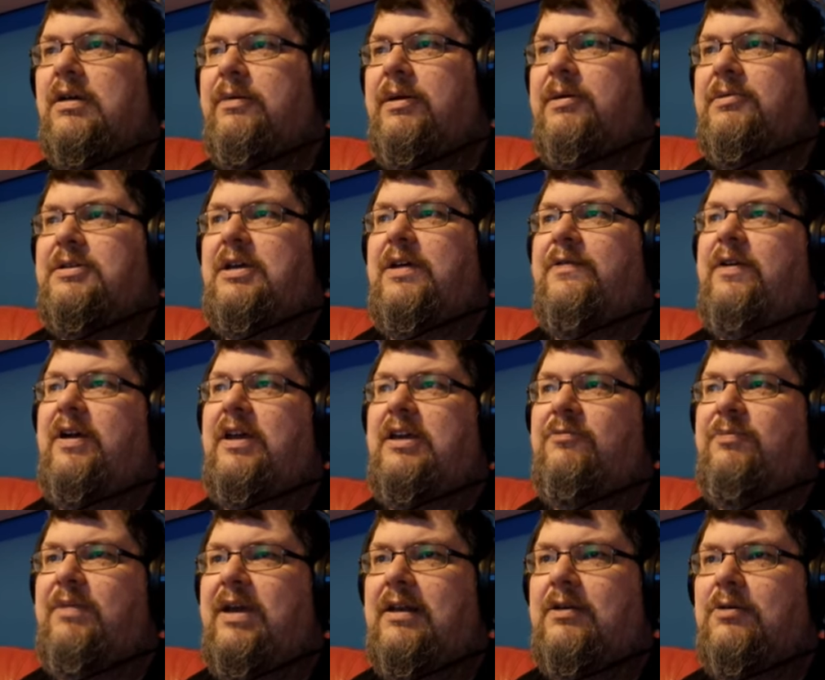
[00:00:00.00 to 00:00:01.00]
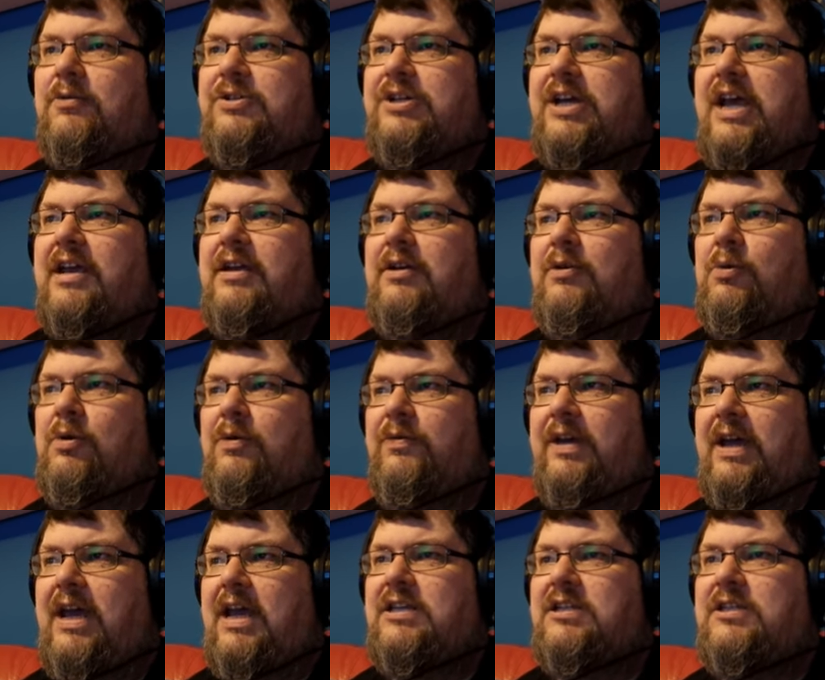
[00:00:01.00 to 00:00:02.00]
Well, so far you've met Lord Jack and all of
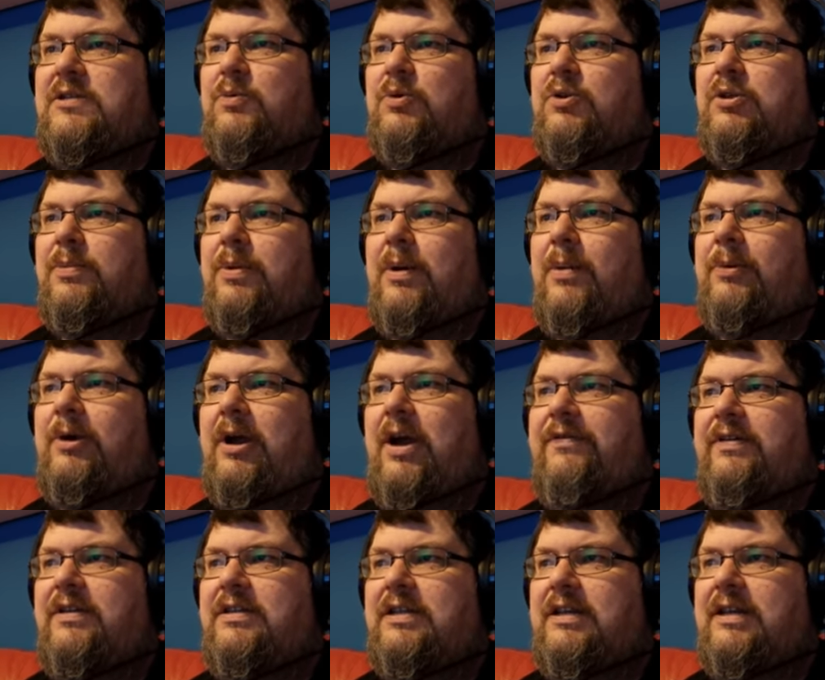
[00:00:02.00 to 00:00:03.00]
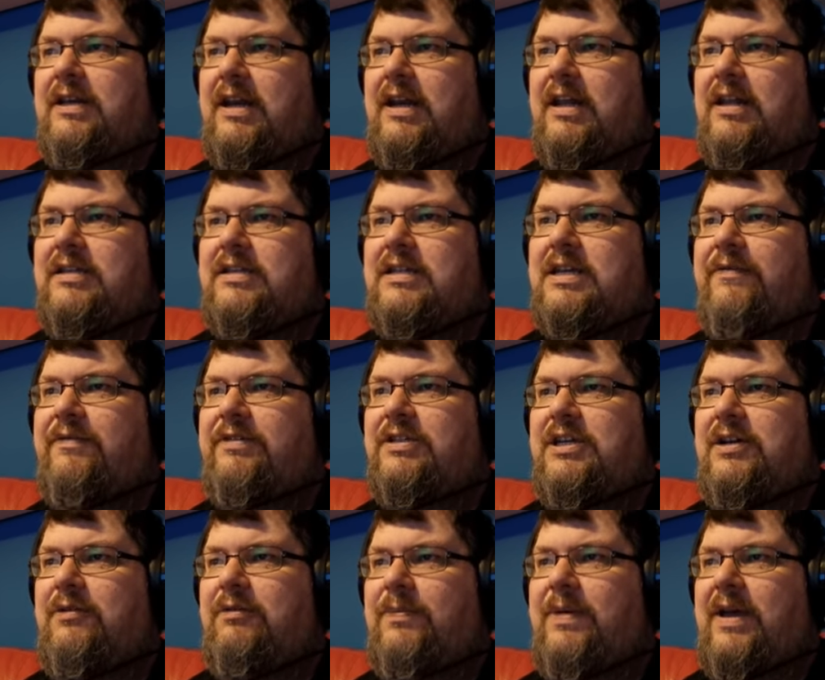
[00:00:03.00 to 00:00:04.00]
the guests, worn the proper outfit to dinner, discovered
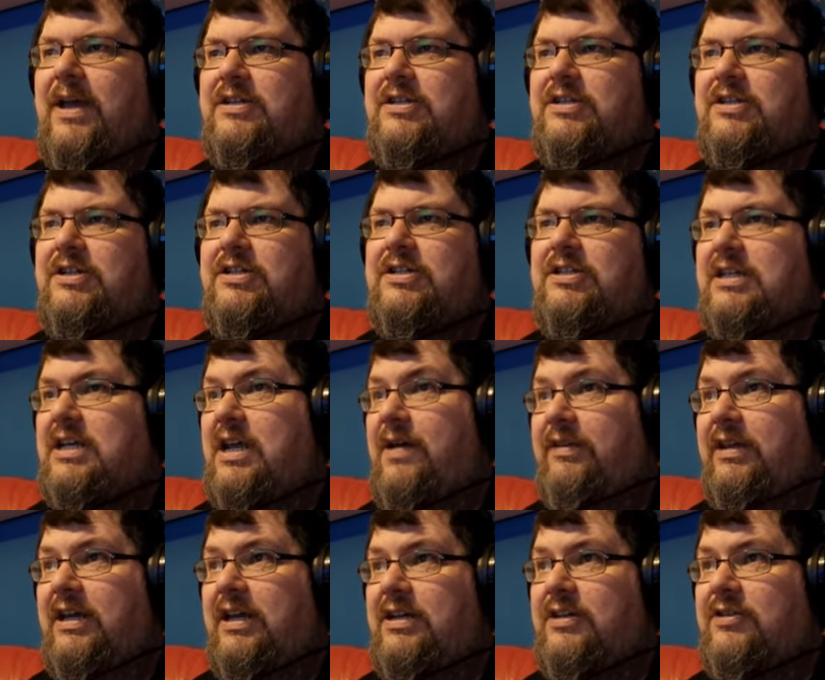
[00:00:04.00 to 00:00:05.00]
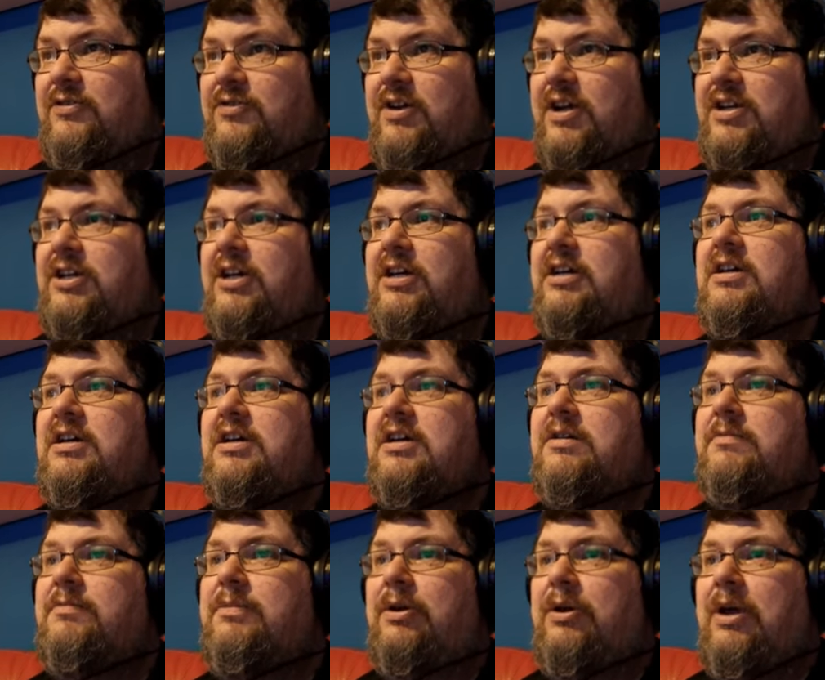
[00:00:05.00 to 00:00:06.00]
secret passages, discovered the hidden treasure,
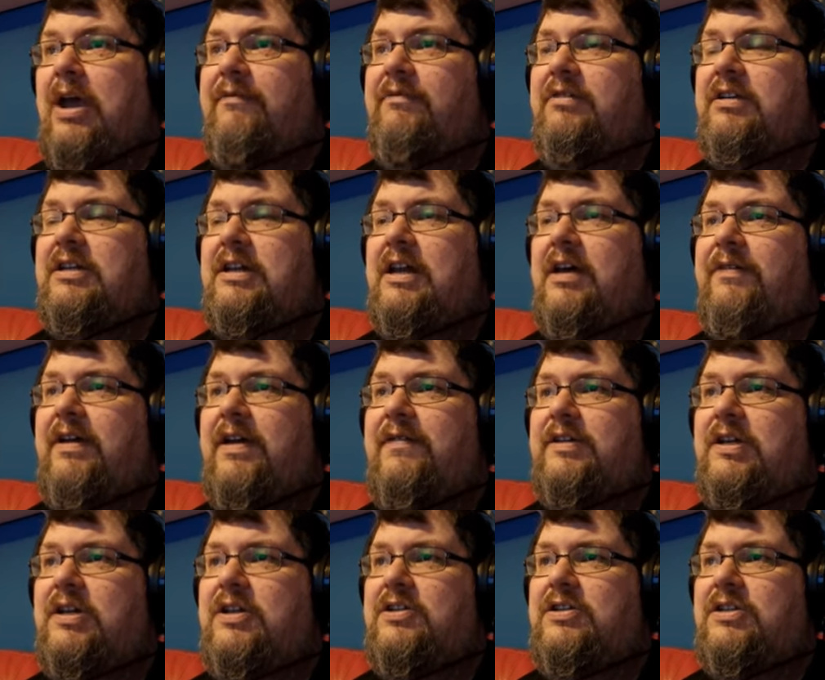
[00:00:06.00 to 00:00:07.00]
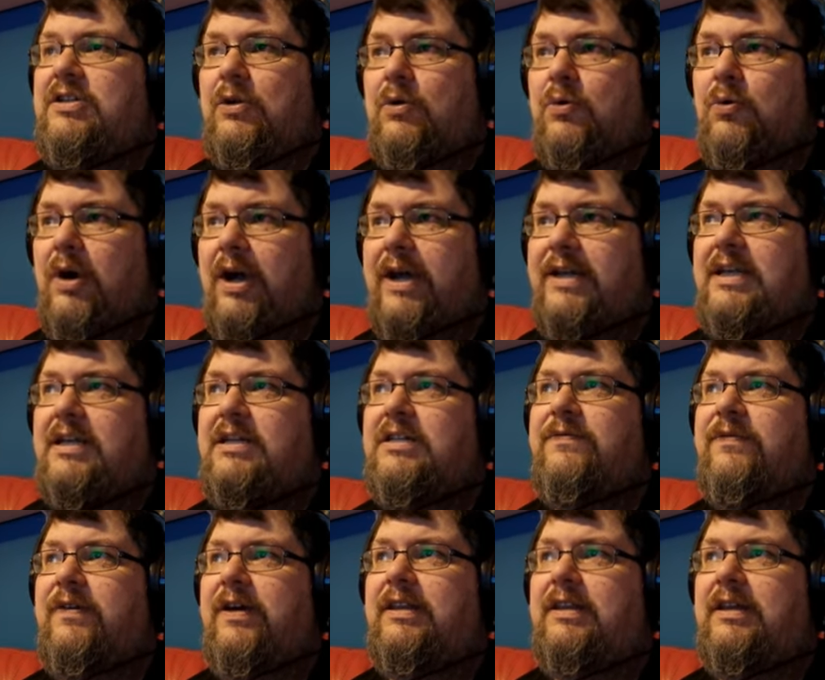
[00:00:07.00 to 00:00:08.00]
but you haven't enough evidence nor
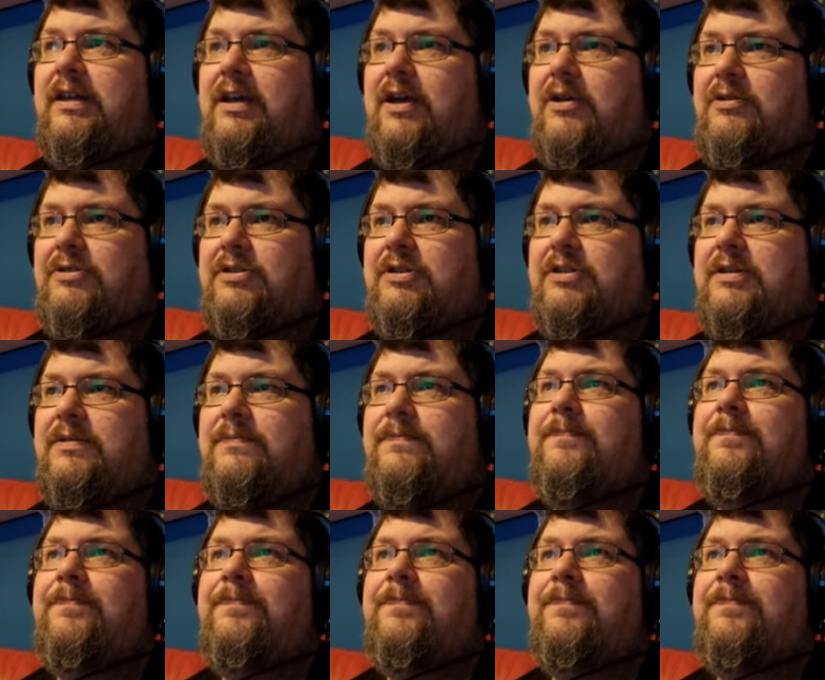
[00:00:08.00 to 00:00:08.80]
identified the ghost.